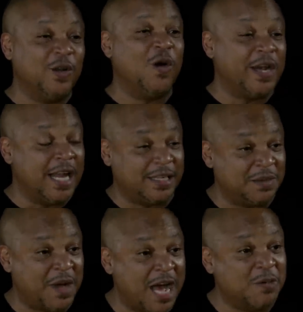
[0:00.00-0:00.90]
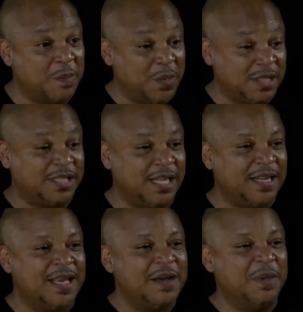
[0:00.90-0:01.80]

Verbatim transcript: Lord, like the Bible puts it, mm-hmm.